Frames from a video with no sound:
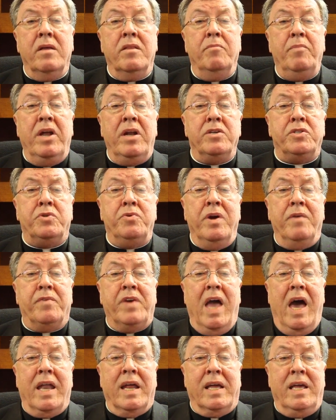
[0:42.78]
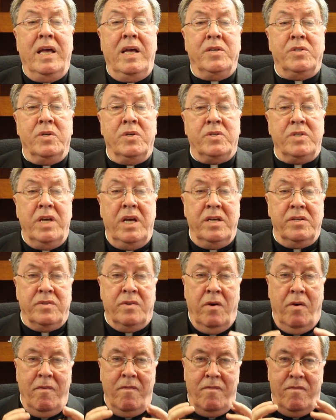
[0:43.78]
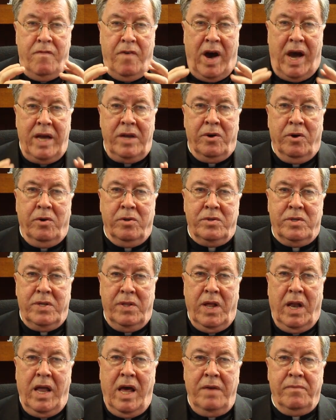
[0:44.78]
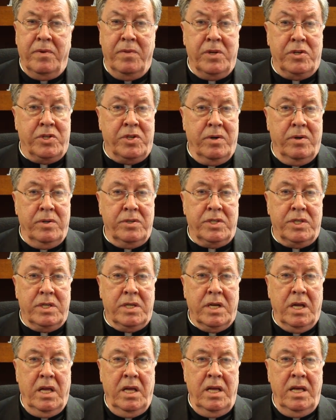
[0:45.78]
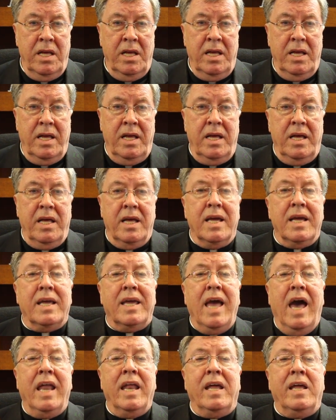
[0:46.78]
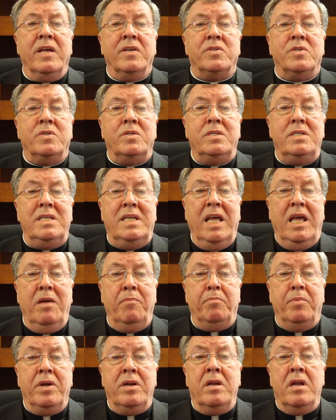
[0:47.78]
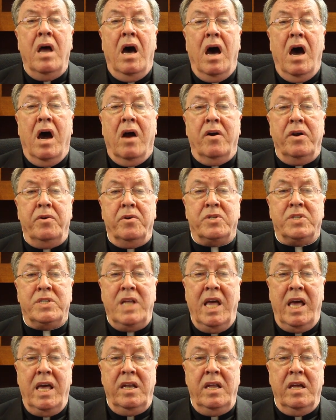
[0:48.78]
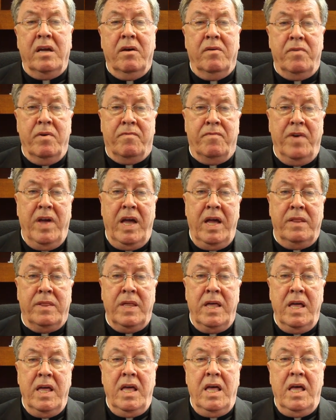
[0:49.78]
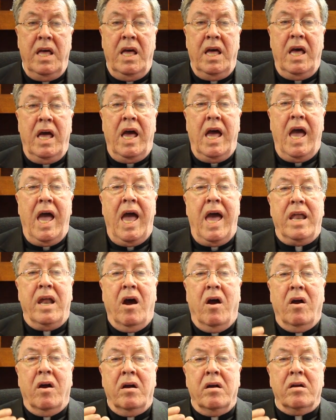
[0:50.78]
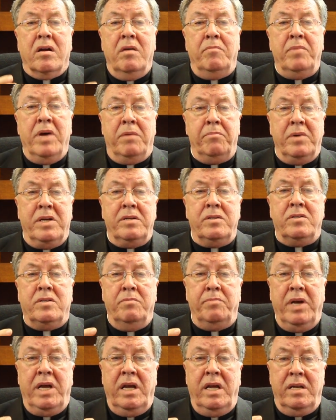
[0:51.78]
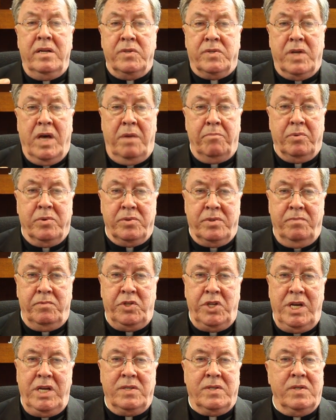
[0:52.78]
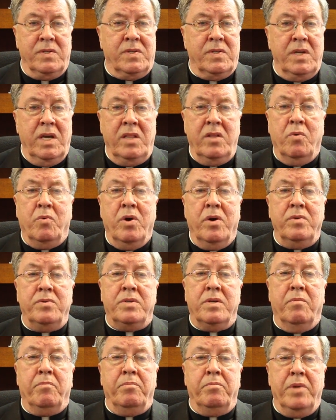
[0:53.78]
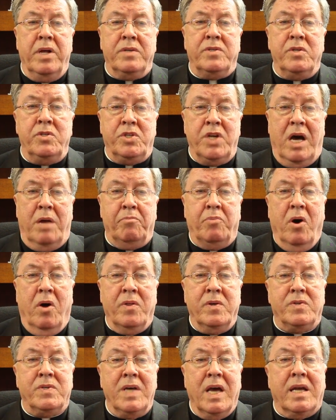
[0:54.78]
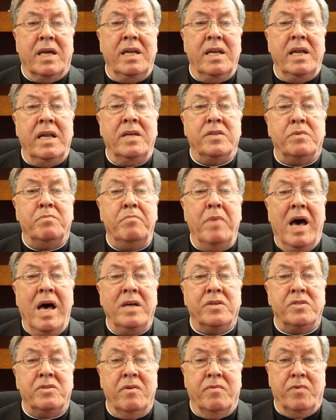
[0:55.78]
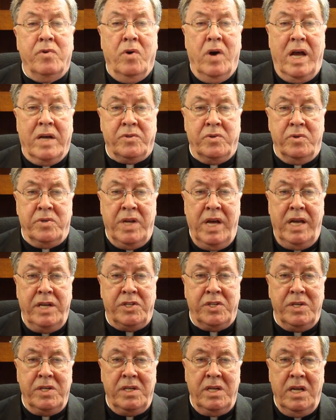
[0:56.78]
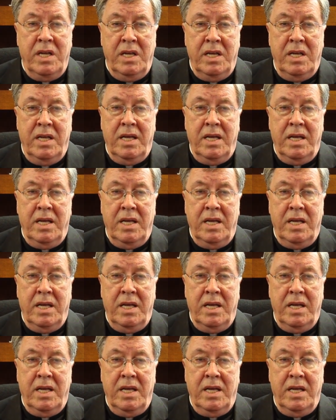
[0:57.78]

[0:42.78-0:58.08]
The ministry of catechesis is vital to the life of the church. Catechists deepen our understanding of the faith and our commitment to be disciples of Jesus. In the words of Blessed John Paul II in his masterful exhortation,